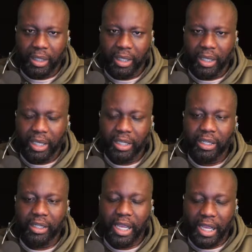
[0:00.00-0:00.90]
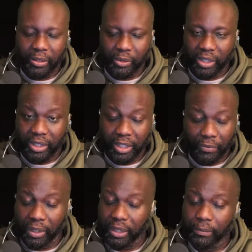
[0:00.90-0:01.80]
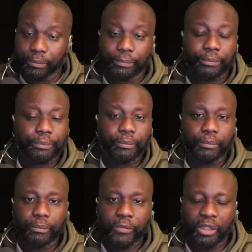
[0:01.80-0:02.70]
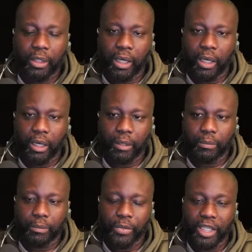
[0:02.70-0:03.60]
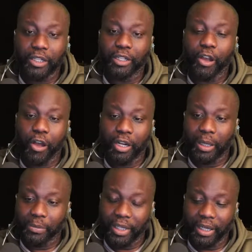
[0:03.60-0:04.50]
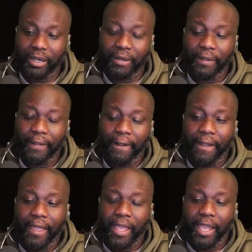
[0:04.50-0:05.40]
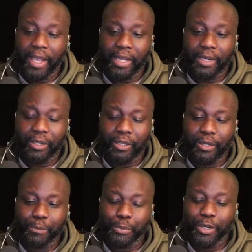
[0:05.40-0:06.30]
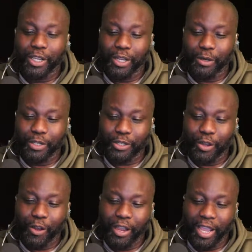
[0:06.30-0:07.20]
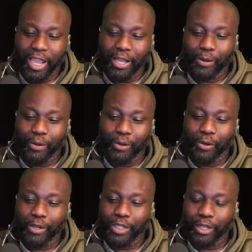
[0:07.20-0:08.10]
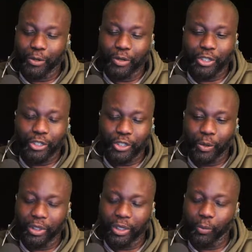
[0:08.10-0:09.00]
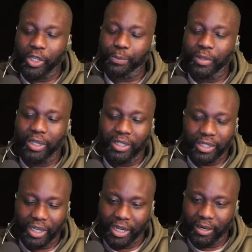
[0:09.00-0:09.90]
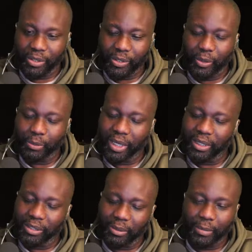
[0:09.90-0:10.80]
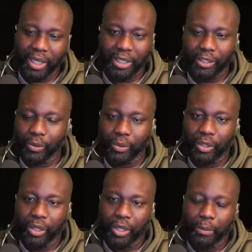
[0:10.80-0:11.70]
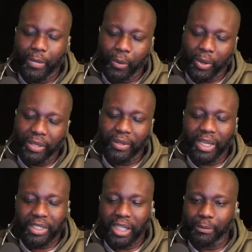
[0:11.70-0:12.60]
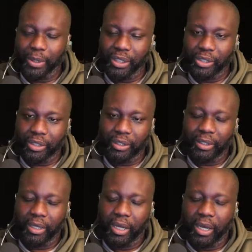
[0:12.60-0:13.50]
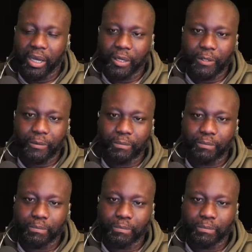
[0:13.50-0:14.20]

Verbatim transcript: he could have handled it differently. Um, he could have gone up there and put his his hand on, on on Chris's shoulder and whispered in his ear and told him, hey, look, man, you know, my wife has alopecia. Um,